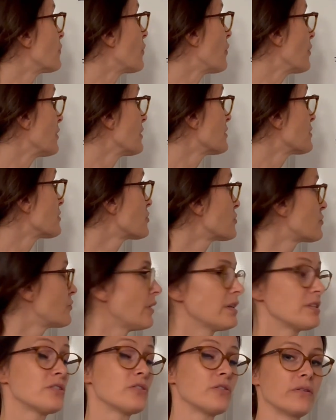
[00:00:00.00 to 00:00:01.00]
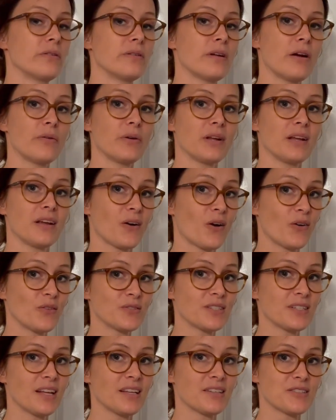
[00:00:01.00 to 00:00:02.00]
for stress urinary
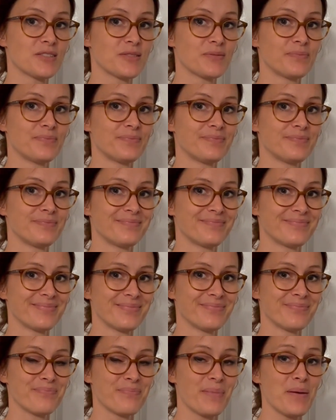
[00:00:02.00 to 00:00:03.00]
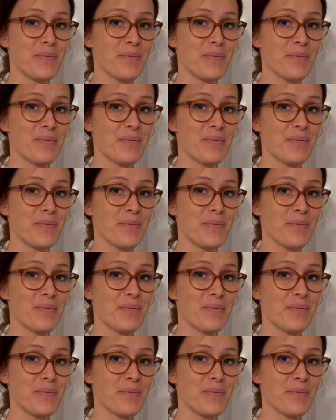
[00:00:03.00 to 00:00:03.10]
incontinence. Bye